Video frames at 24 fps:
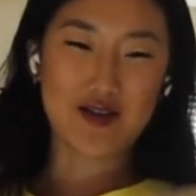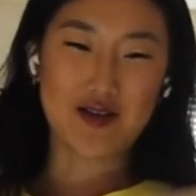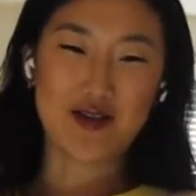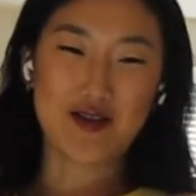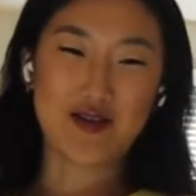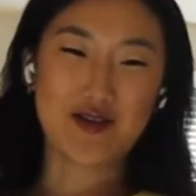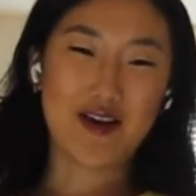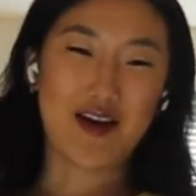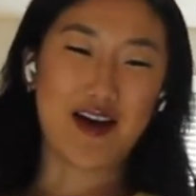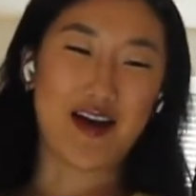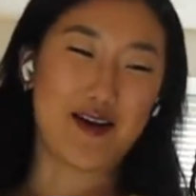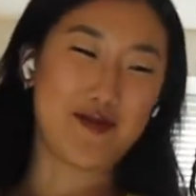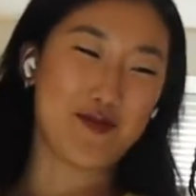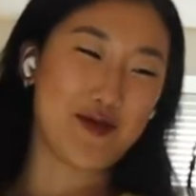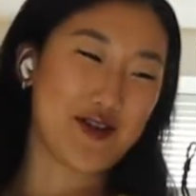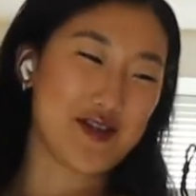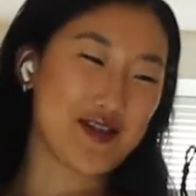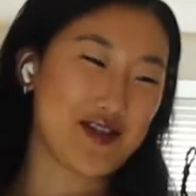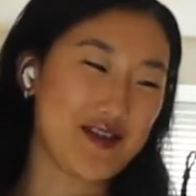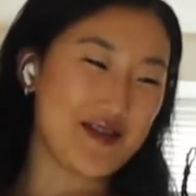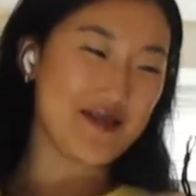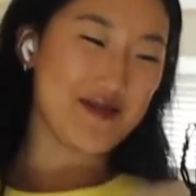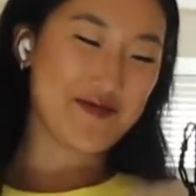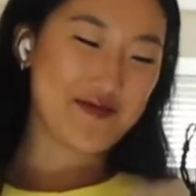a
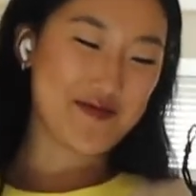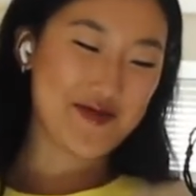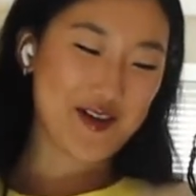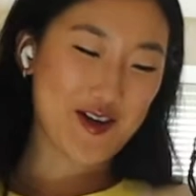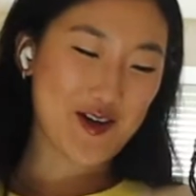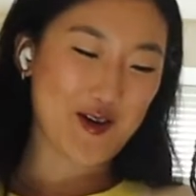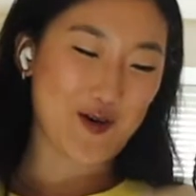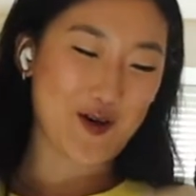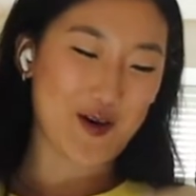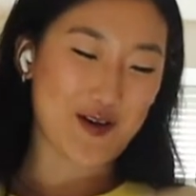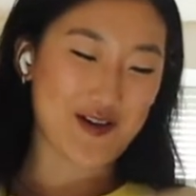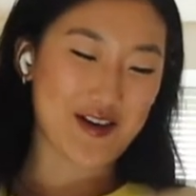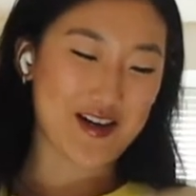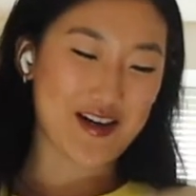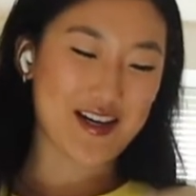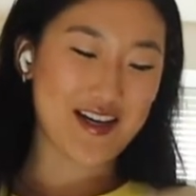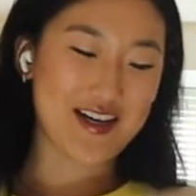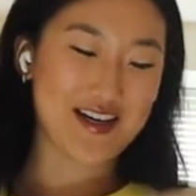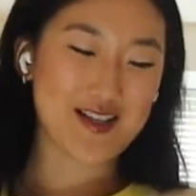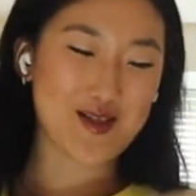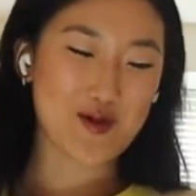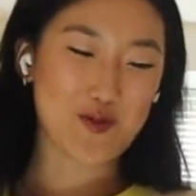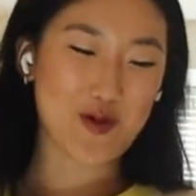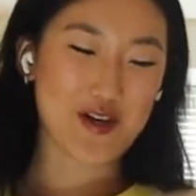Hamilton quote in it.
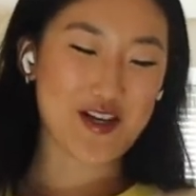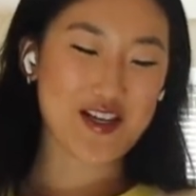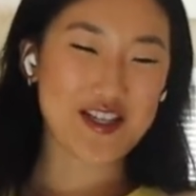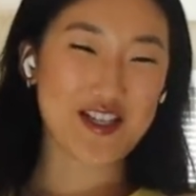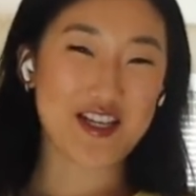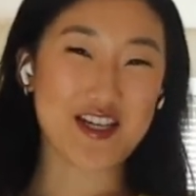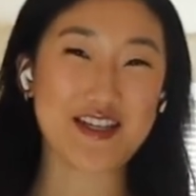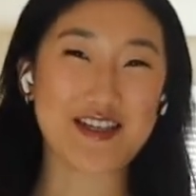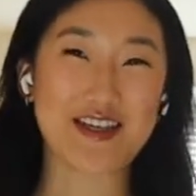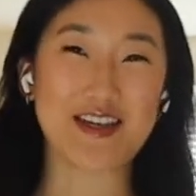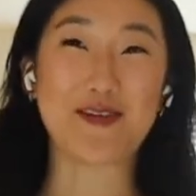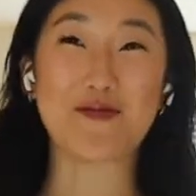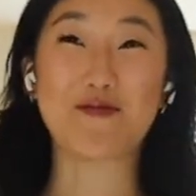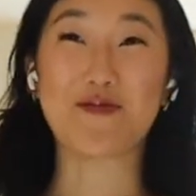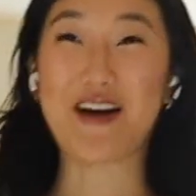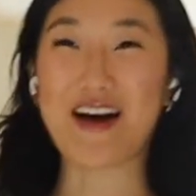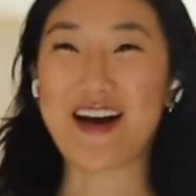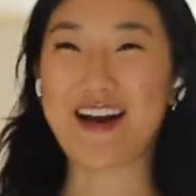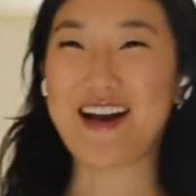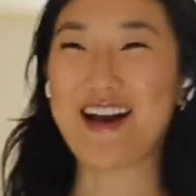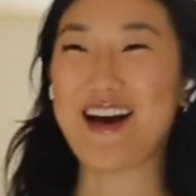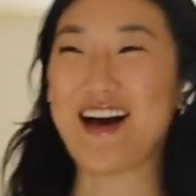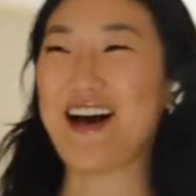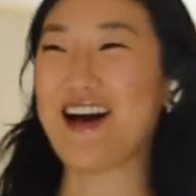It's pretty cheesy,
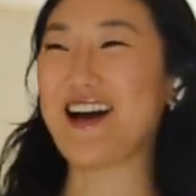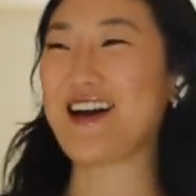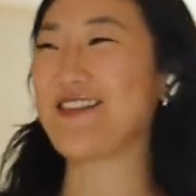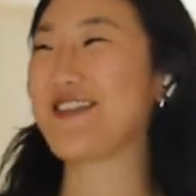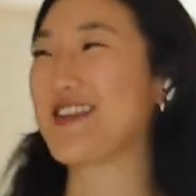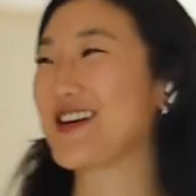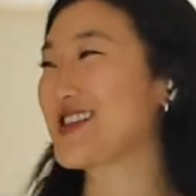but I am